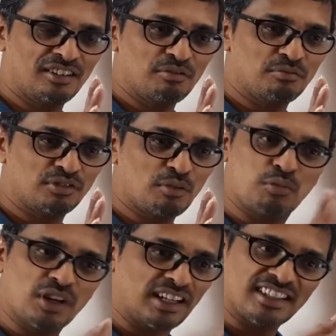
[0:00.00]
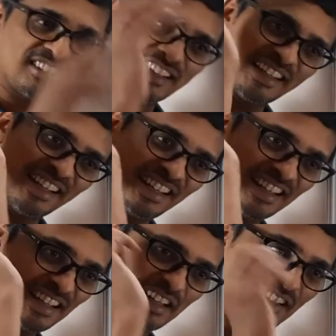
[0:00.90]
The bullet has not hit,
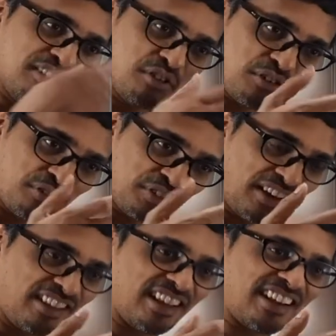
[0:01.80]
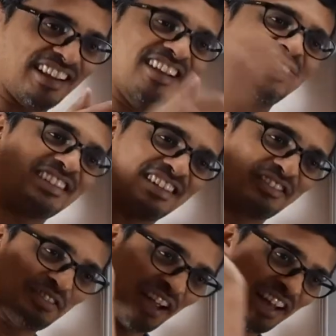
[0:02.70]
your trigger has not
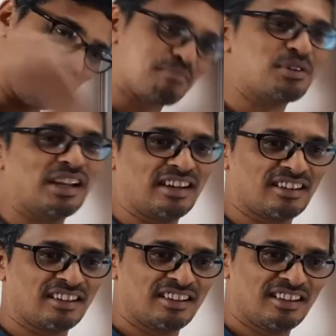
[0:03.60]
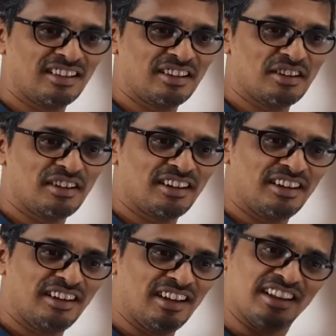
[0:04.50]
fired the bullet.
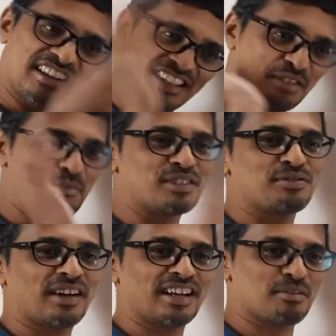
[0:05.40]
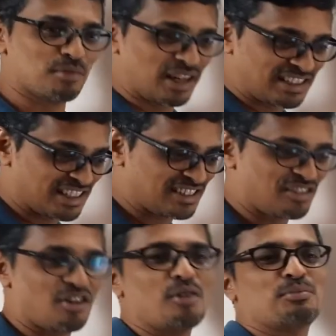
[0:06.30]
It doesn't misfire, the bullet just
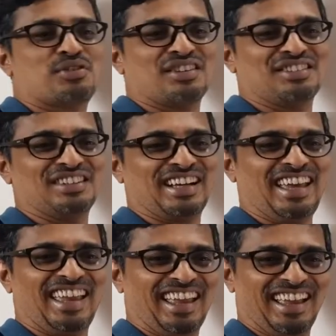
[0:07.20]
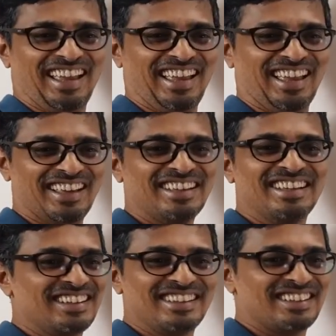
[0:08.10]
drops. Okay.
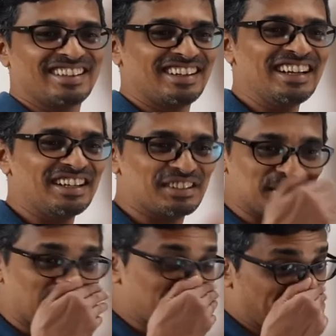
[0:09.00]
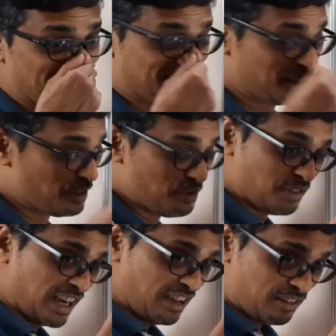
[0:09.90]
You got it? So that's what I mean. So
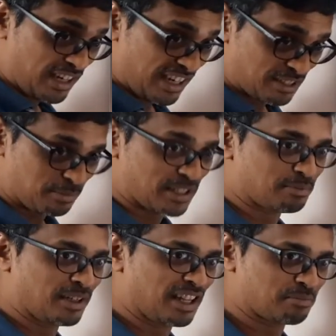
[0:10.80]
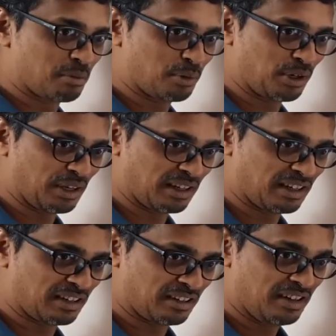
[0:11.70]
whenever the displacement is
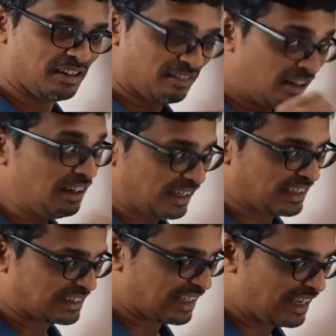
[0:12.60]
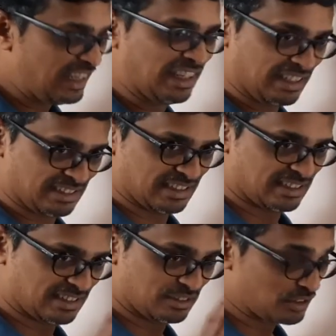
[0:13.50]
perpendicular, or any cases,
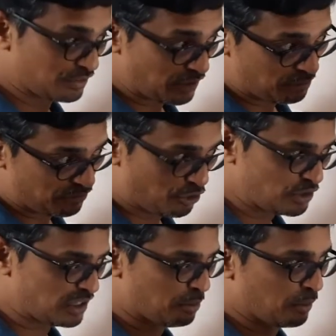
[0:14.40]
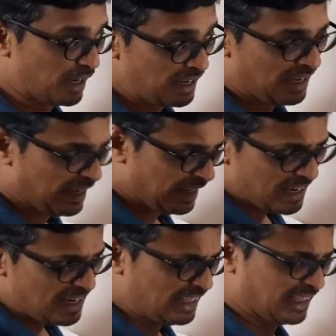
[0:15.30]
so this is for force and perpendicular, in
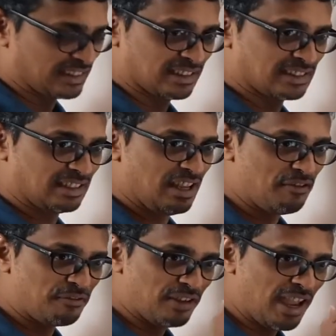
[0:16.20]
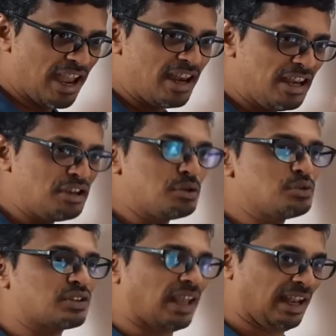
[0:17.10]
any cases, if any two
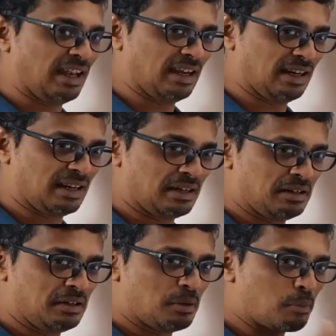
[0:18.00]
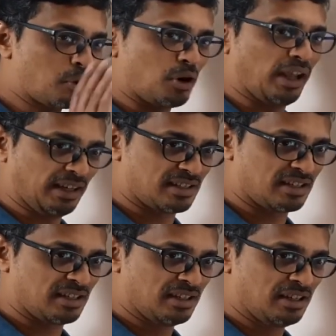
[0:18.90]
scalar products,
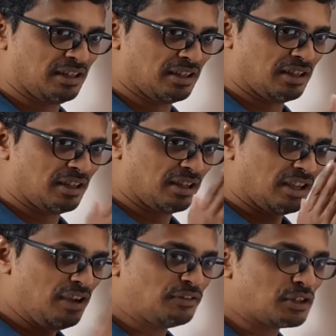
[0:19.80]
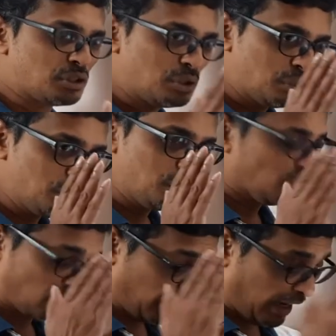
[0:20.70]
any
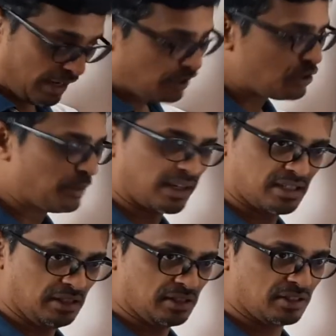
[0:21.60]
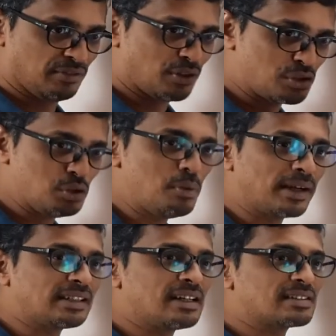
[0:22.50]
two vectors, if the two
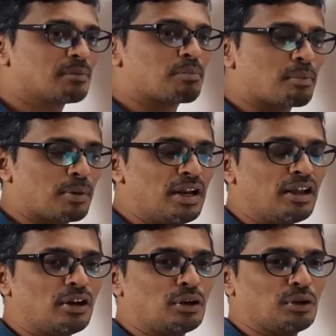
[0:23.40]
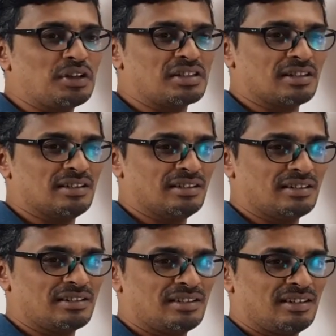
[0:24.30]
vectors are perpendicular to each other,
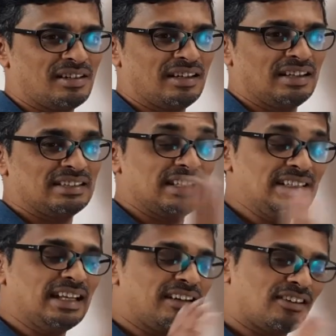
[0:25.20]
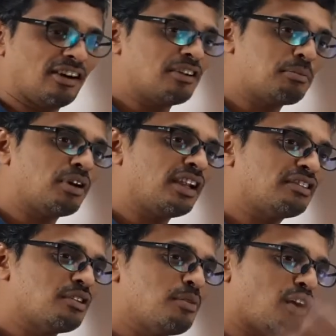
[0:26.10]
then their dot product
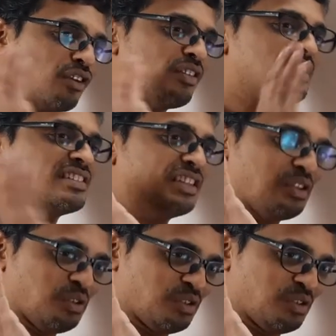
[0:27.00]
will be always 0